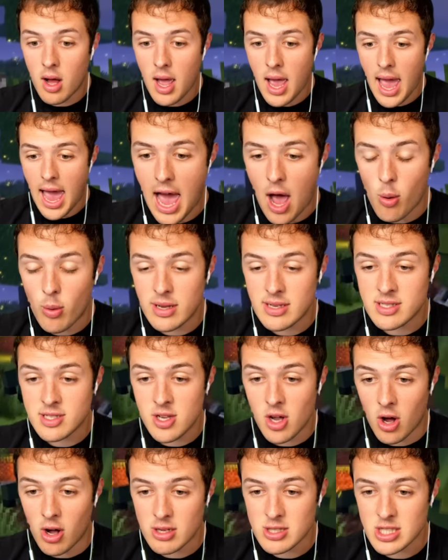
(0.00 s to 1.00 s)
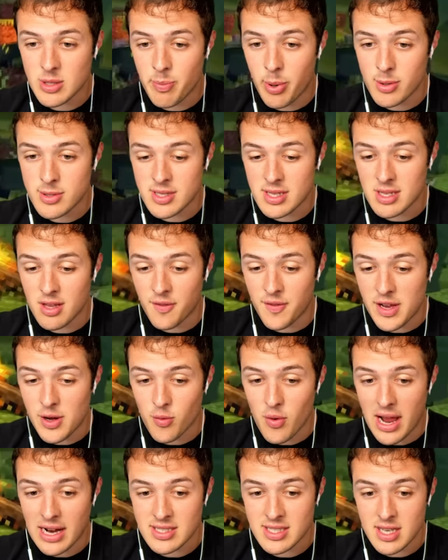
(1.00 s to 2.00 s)
How is yawn supposed to defeat
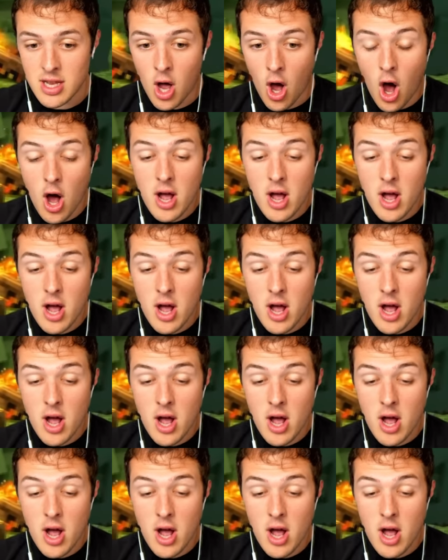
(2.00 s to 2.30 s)
Rexy?